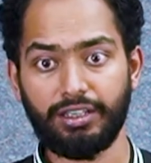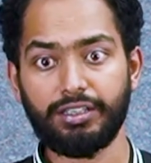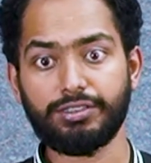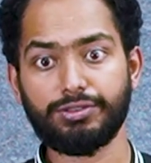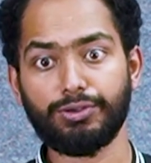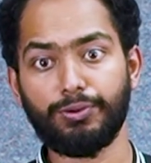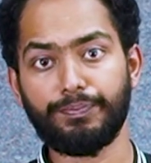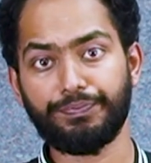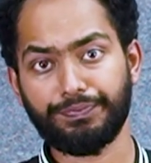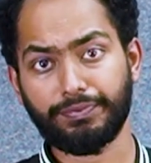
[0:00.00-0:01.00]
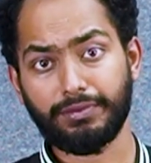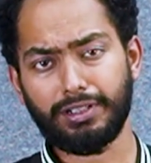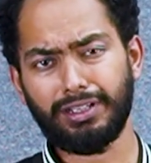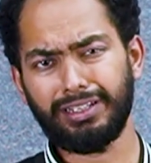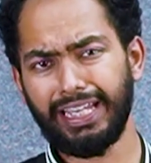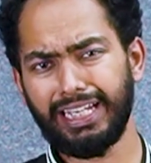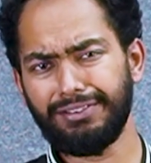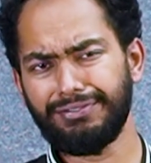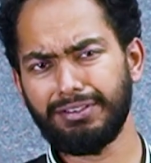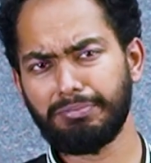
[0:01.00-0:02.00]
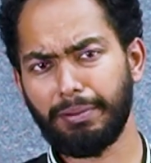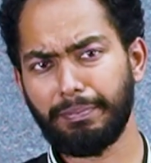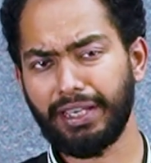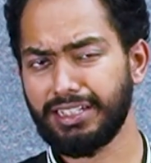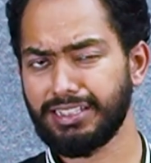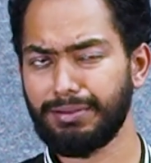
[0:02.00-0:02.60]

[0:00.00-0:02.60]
So negative feedback mechanism